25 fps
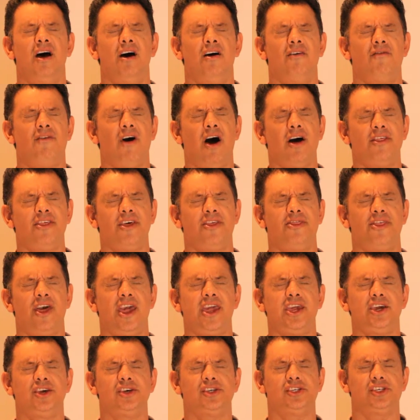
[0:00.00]
Father,
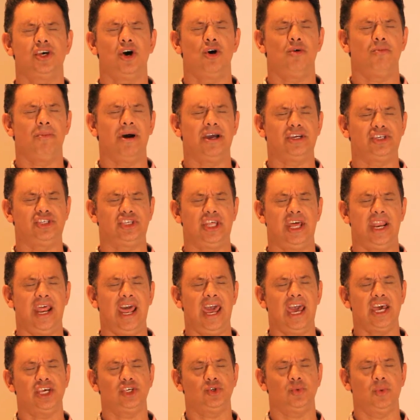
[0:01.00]
thank you so much that
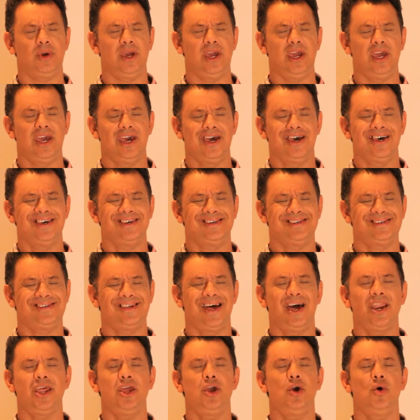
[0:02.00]
as we
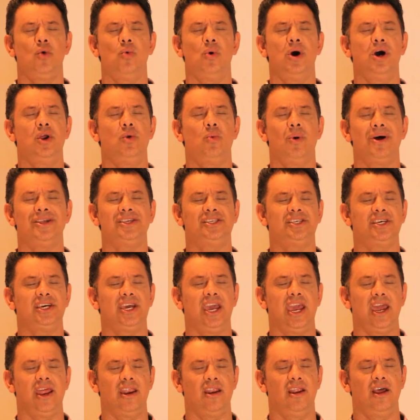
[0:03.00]
study your Word once
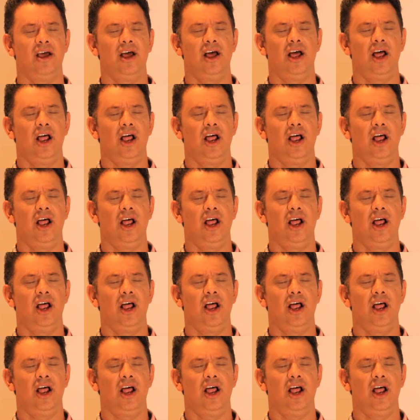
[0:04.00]
again,